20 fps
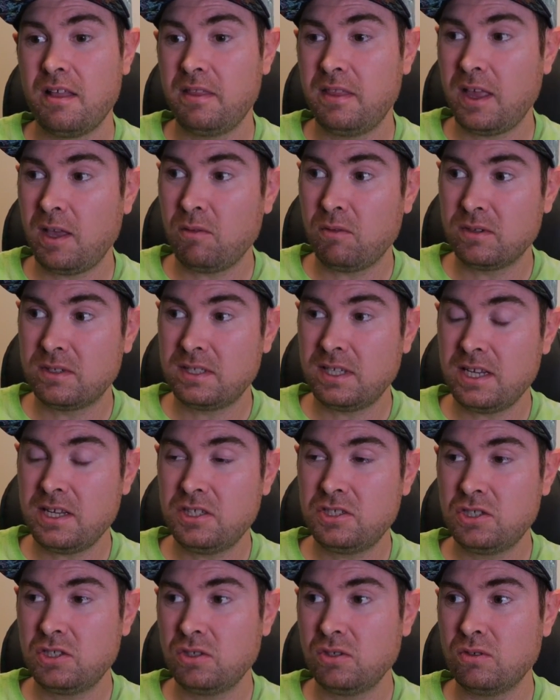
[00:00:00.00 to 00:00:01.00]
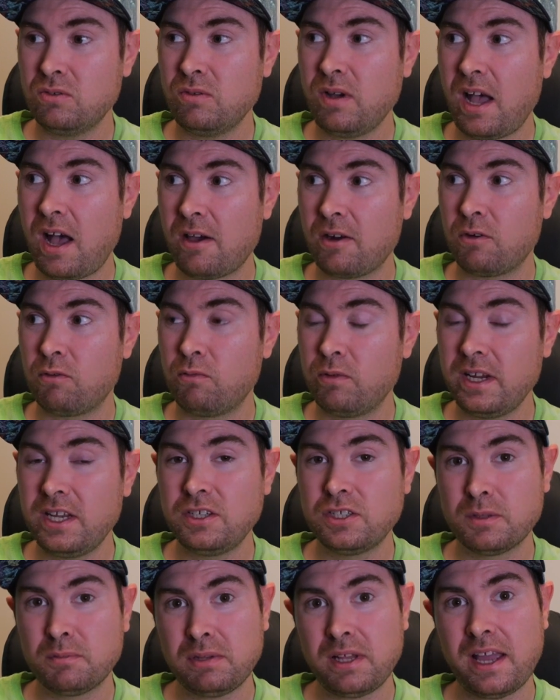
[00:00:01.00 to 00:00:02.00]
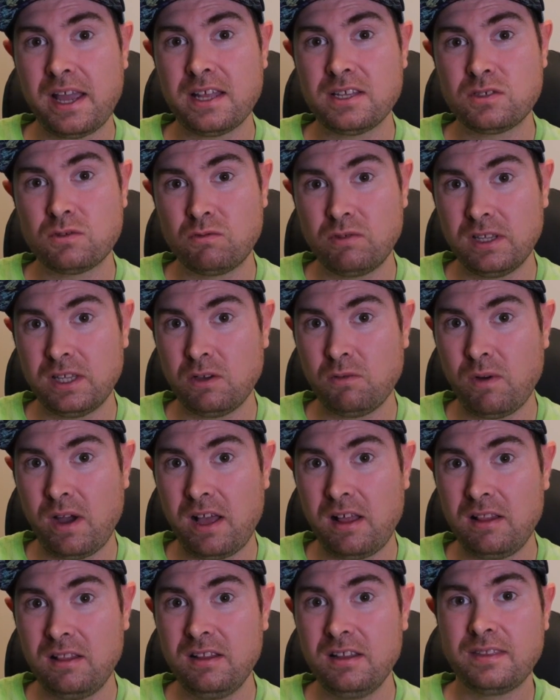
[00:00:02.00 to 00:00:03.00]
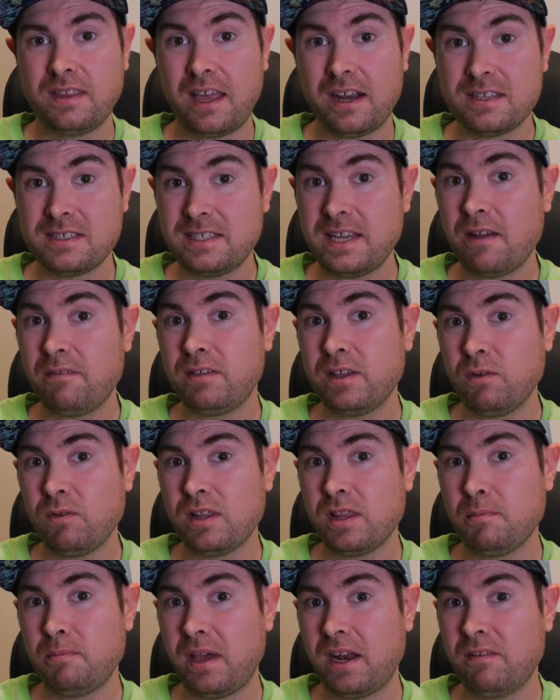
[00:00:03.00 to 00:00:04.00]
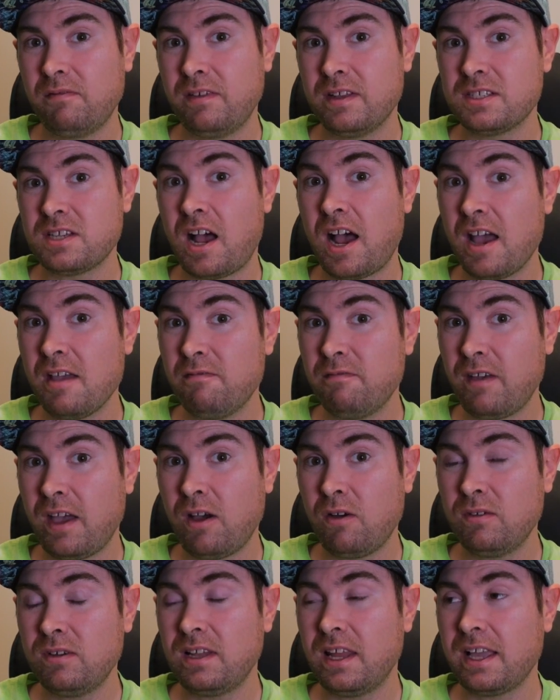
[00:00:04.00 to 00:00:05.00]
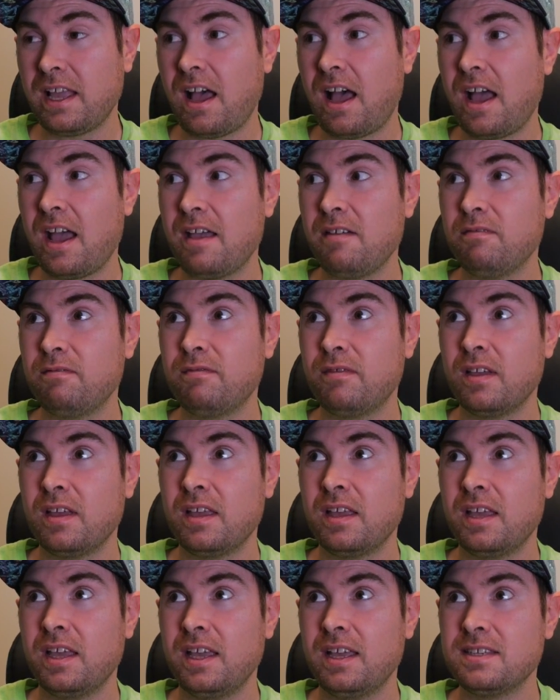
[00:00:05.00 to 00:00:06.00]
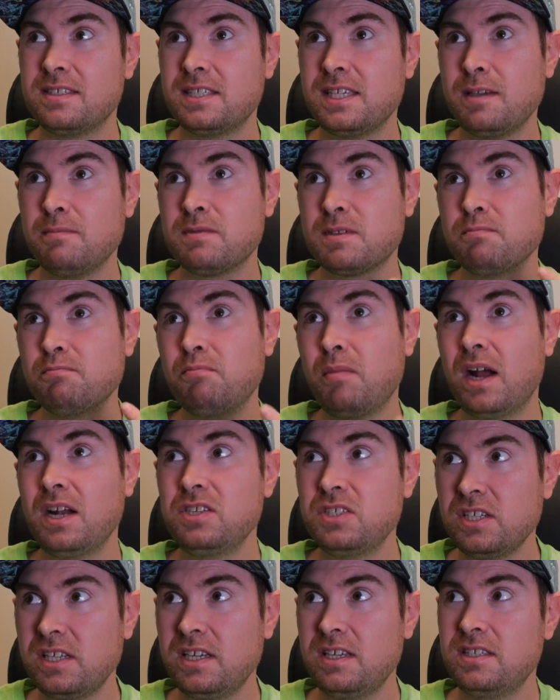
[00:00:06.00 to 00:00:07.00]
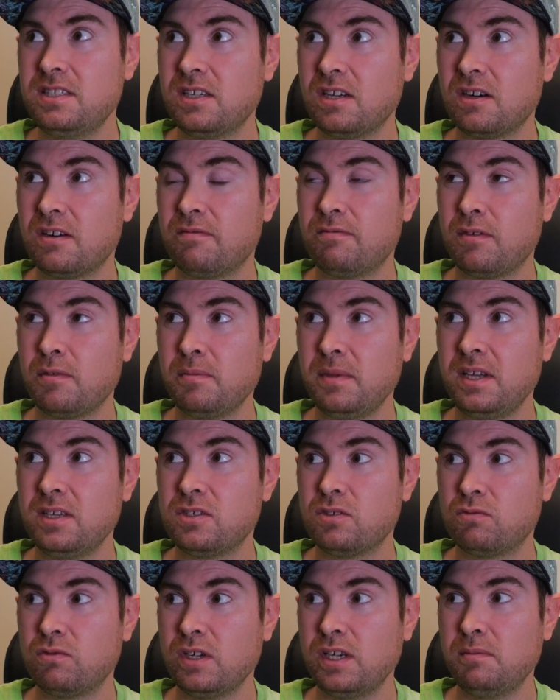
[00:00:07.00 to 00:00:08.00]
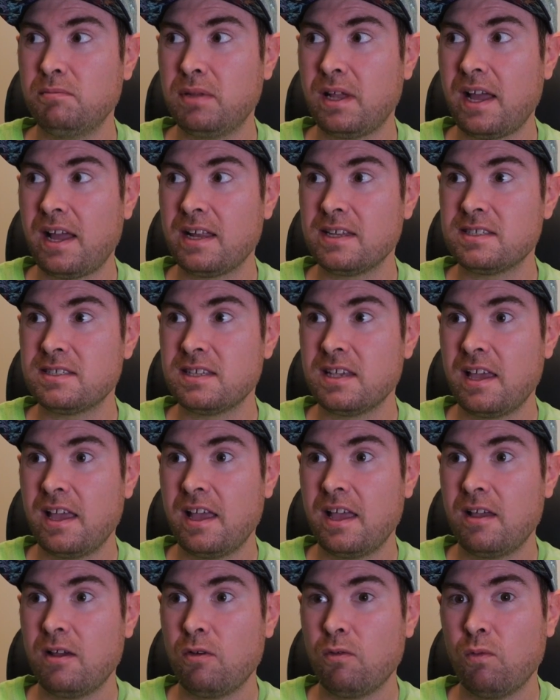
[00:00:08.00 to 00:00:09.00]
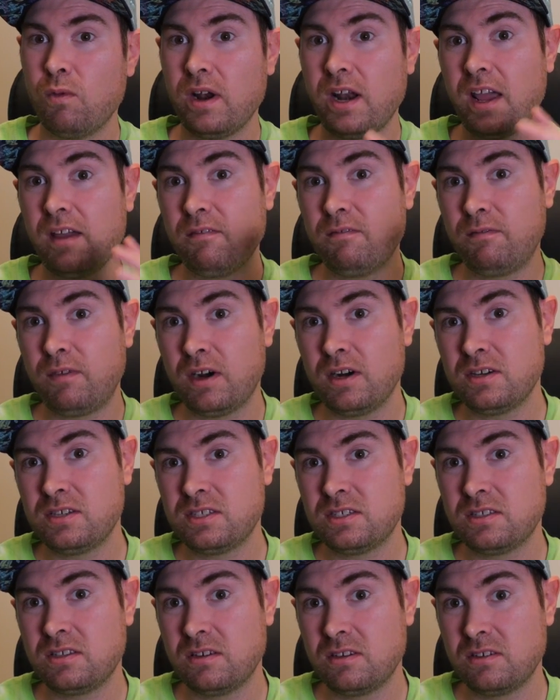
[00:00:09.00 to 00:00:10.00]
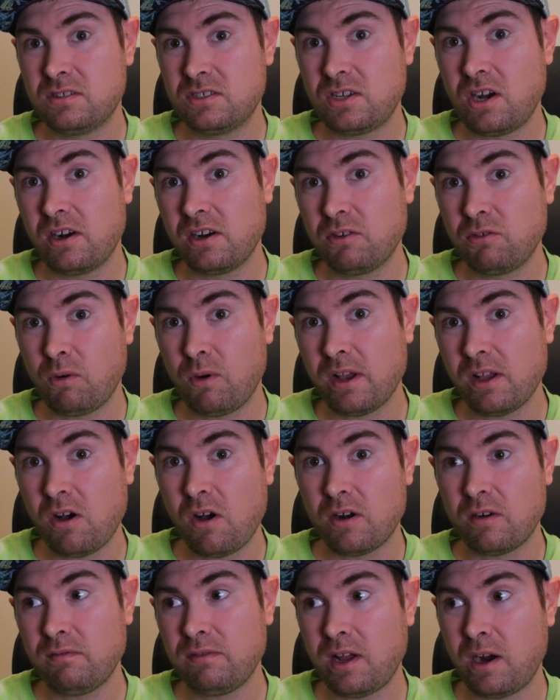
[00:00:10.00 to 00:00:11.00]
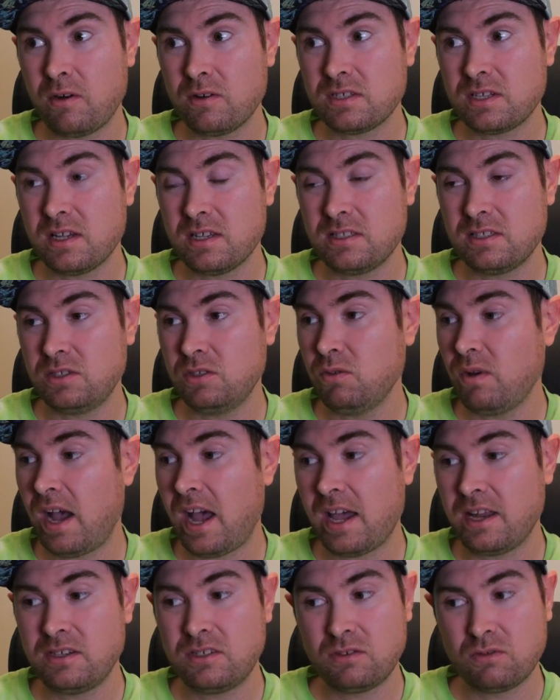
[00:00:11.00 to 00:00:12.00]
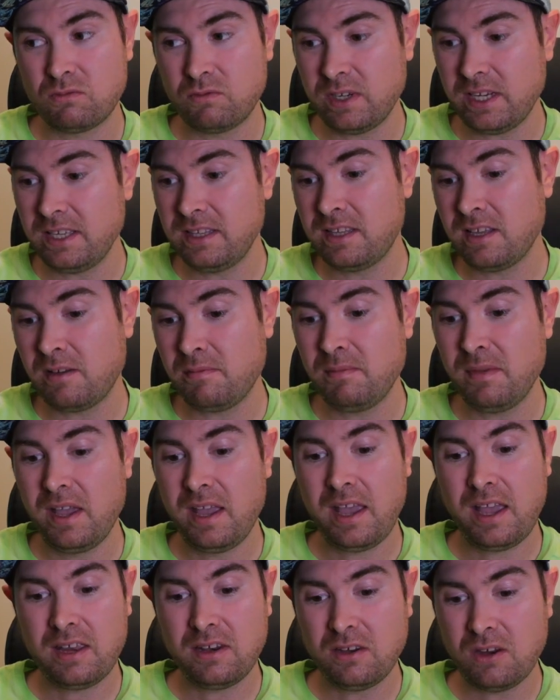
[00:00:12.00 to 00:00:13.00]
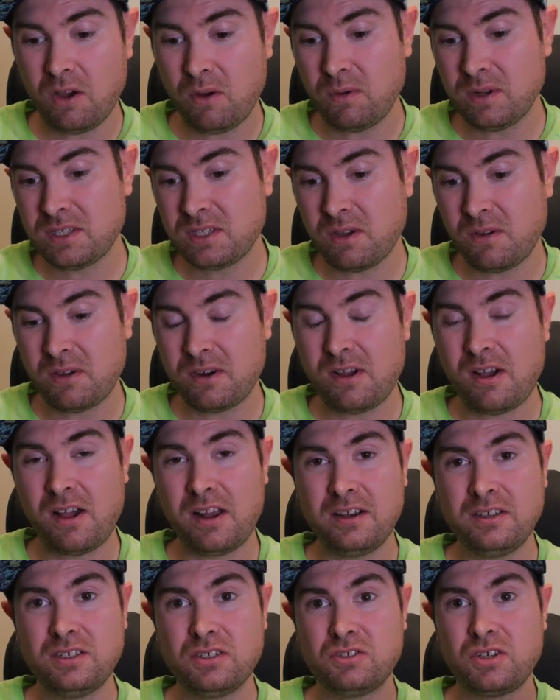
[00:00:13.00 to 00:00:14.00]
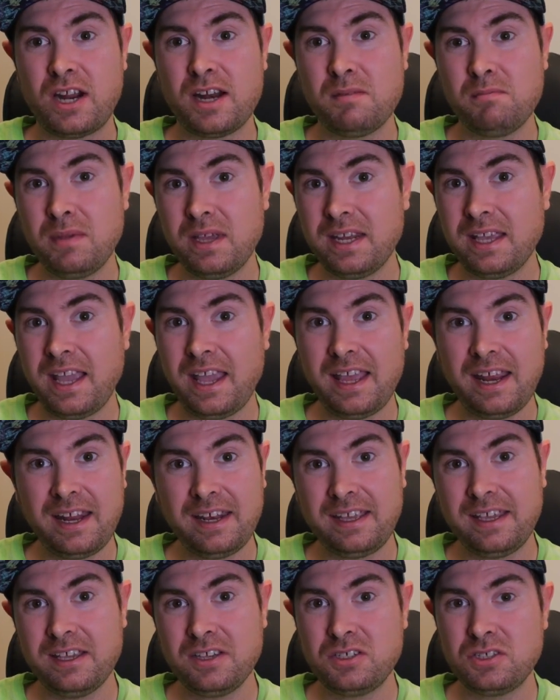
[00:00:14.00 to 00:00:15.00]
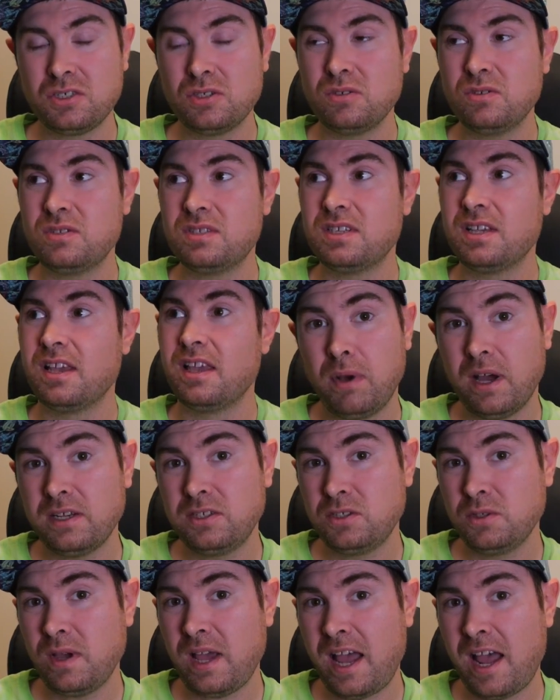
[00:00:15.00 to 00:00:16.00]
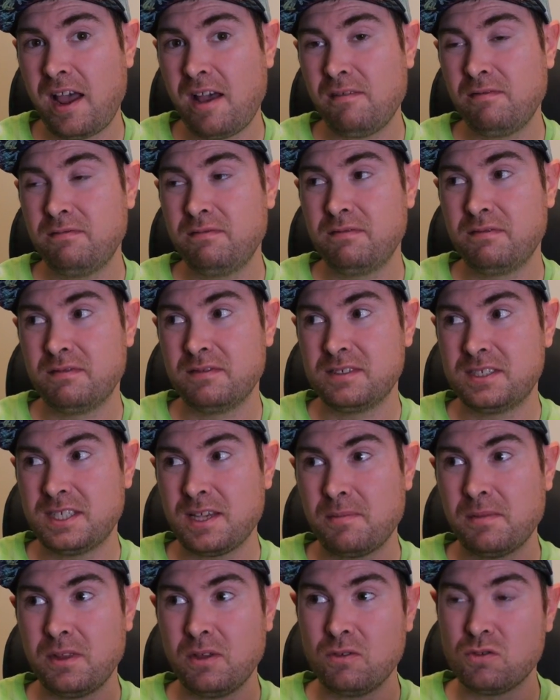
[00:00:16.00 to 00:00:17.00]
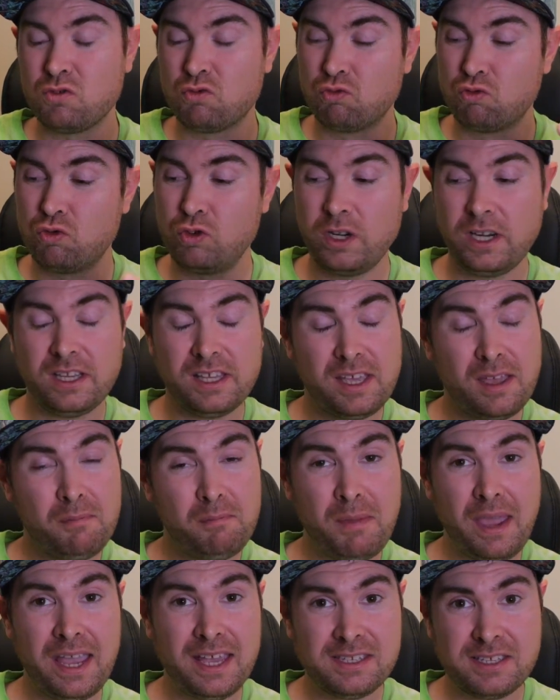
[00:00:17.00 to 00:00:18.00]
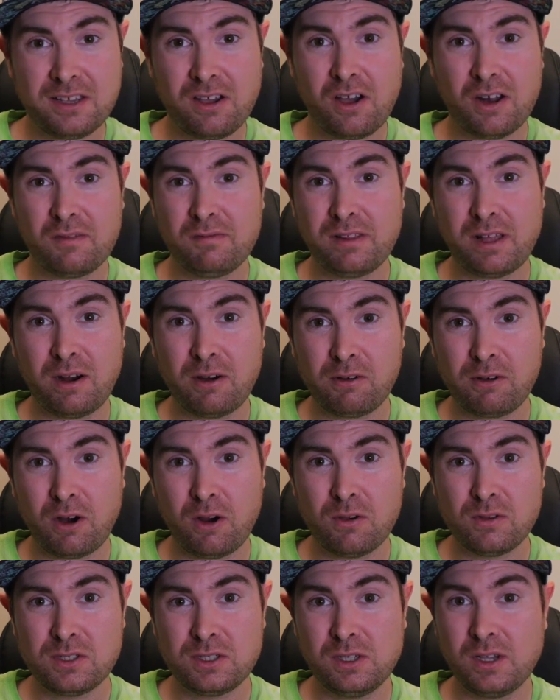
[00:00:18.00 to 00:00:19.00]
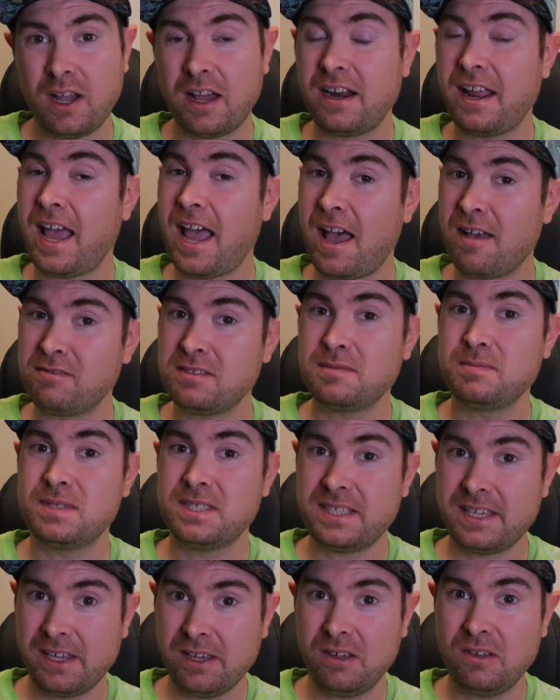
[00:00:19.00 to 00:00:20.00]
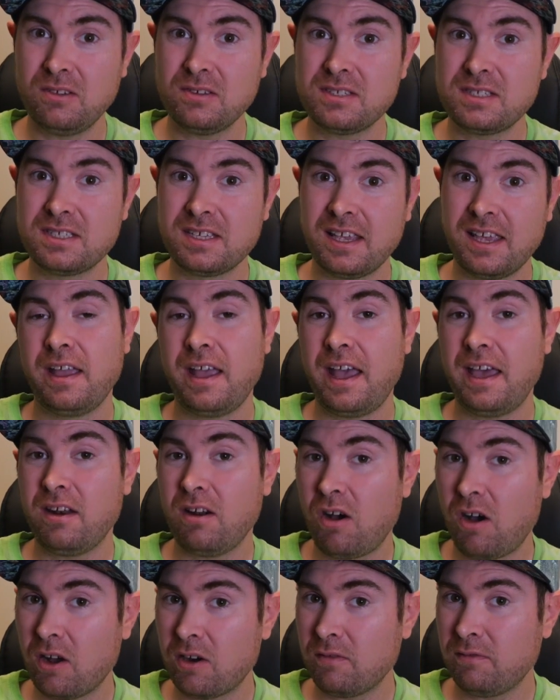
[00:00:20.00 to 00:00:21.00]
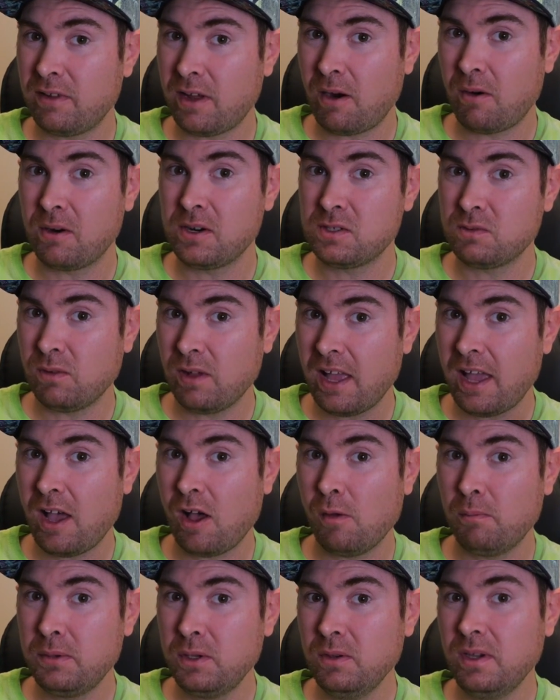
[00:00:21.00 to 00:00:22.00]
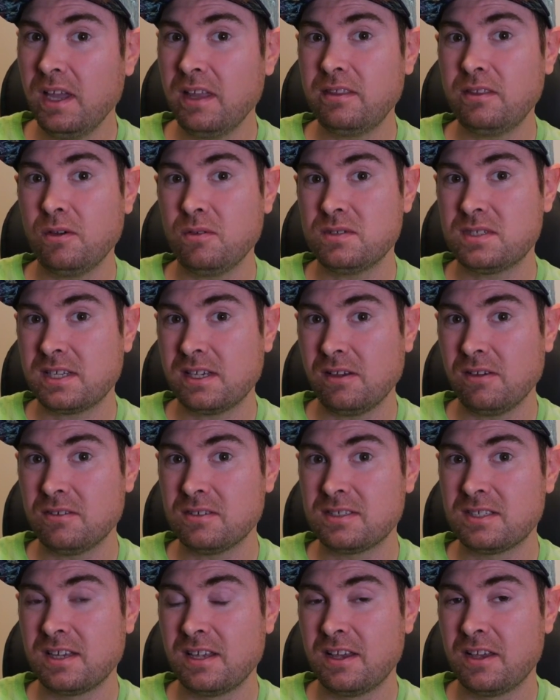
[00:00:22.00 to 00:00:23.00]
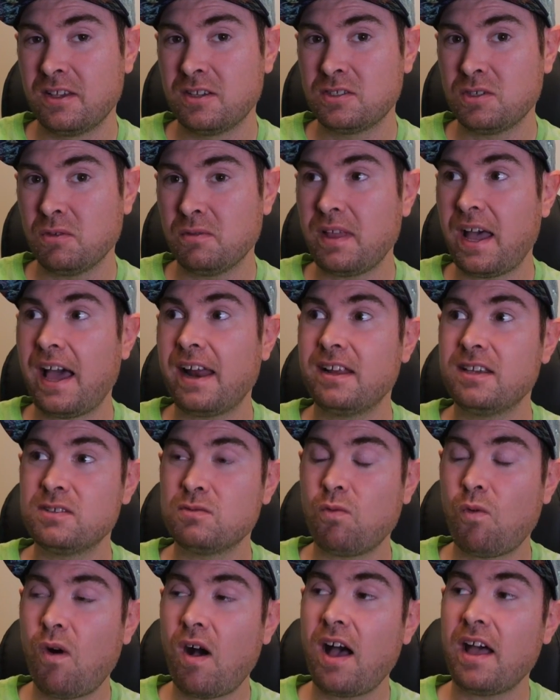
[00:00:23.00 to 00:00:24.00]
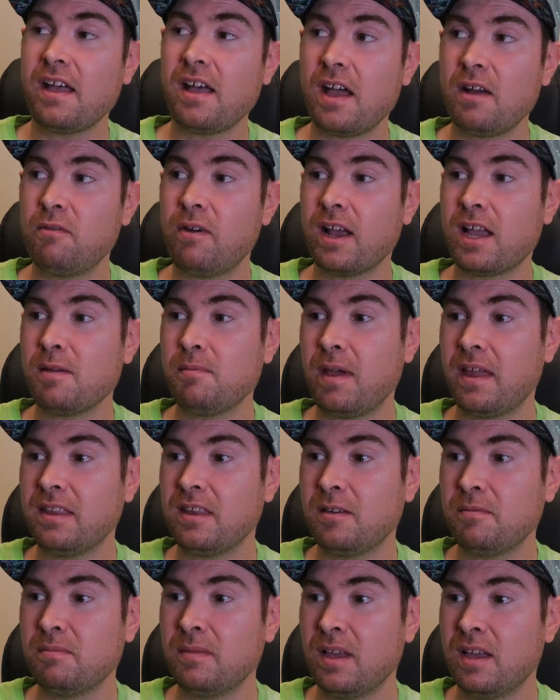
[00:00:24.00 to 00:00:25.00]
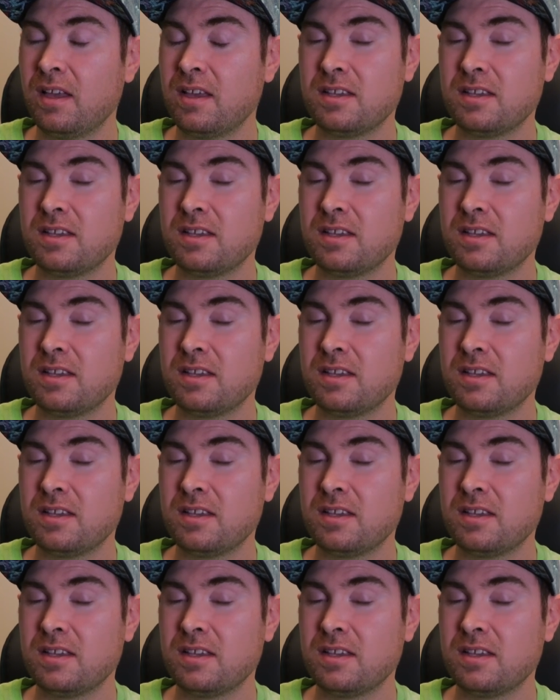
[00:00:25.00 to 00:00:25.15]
They will teach you how to read your plants really well. That is definitely one of the benefits I found. Like I've, it seems much easier for me to read plants when I first started growing autoflowers because you had to read them, know what's going on to try to mitigate any issues. But to have some of those really amazing autoflower grows, you got to have some skills. And autoflowers will help you get those skills. So that is why I recommend them.